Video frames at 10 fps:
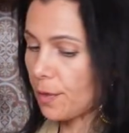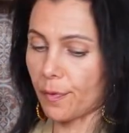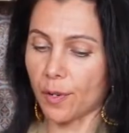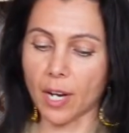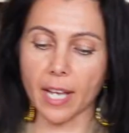
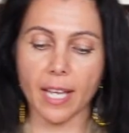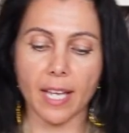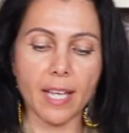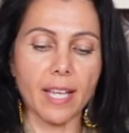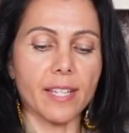fry
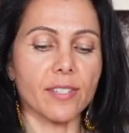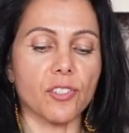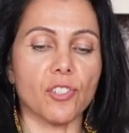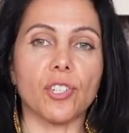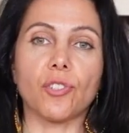is the
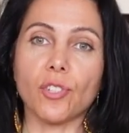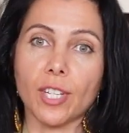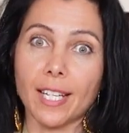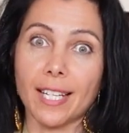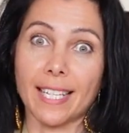
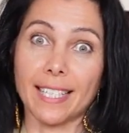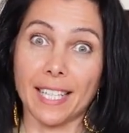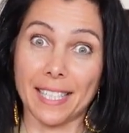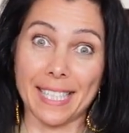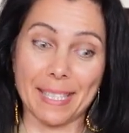ginger and
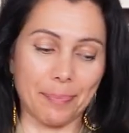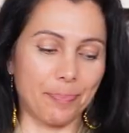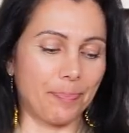onion,